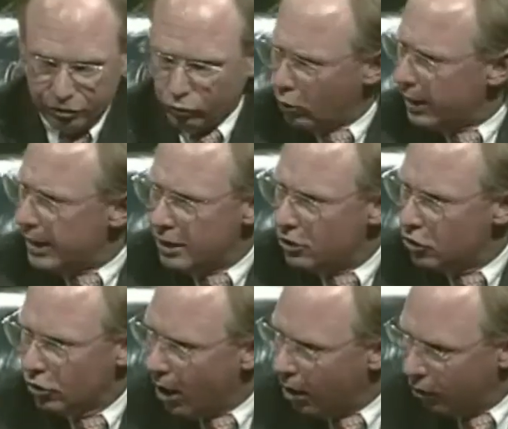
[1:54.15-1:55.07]
3,
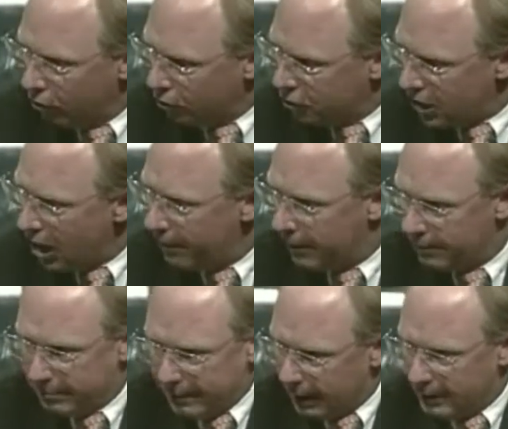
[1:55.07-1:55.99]
you're not going to stop it.
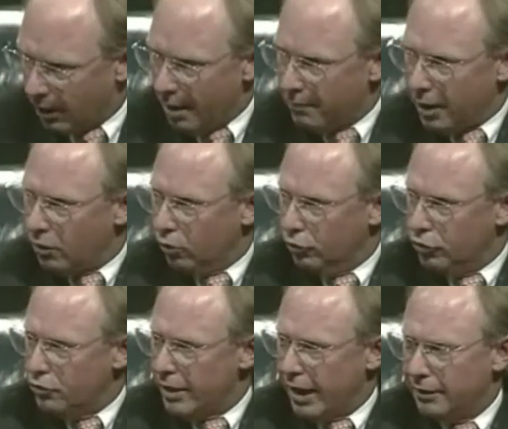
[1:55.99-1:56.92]
You know, I'm not going
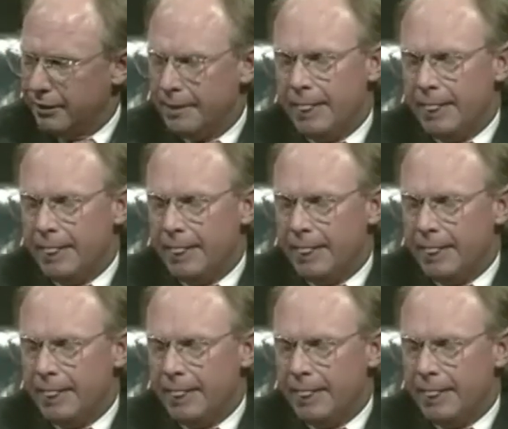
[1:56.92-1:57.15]
to do that.